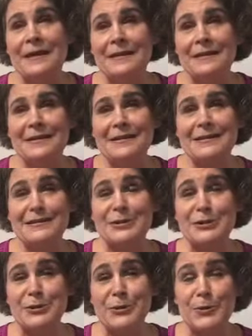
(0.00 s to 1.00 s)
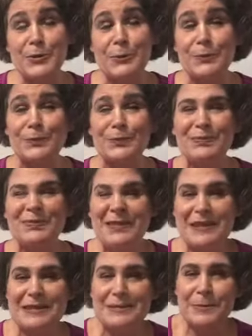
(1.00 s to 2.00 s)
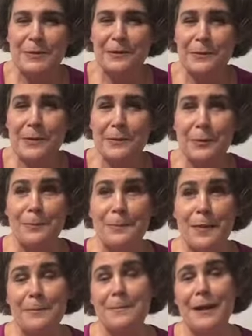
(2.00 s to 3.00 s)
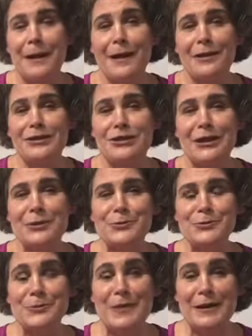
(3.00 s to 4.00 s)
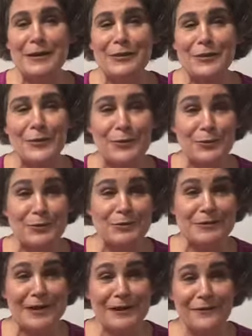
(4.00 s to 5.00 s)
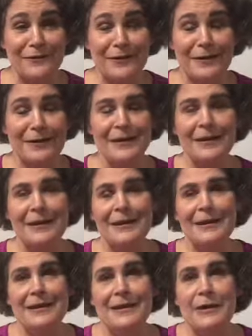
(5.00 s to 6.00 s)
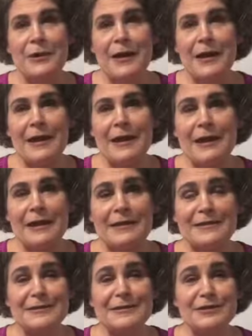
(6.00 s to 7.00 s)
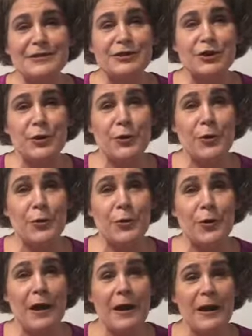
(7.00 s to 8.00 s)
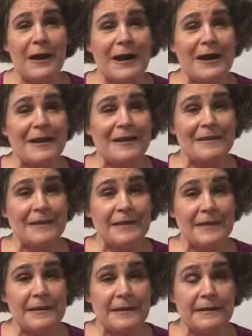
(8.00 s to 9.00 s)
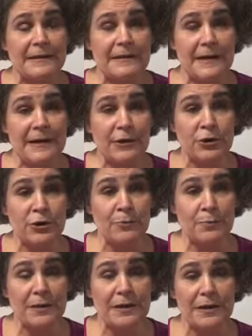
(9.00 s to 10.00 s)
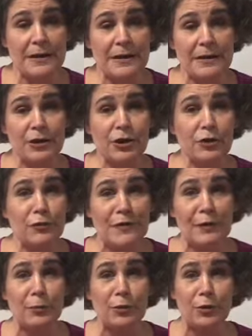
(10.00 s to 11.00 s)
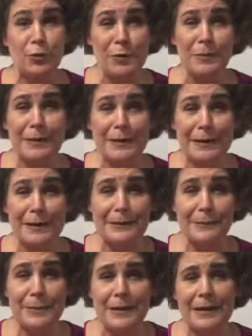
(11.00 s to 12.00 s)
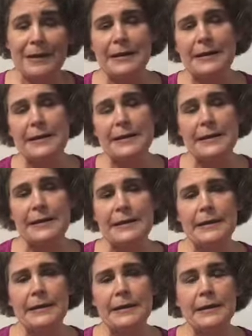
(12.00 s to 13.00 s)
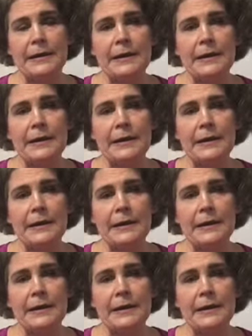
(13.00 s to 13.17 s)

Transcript: and so that's been a bummer, but my eyeshadows made it through safely. And so anything that could be, you know, that would normally be in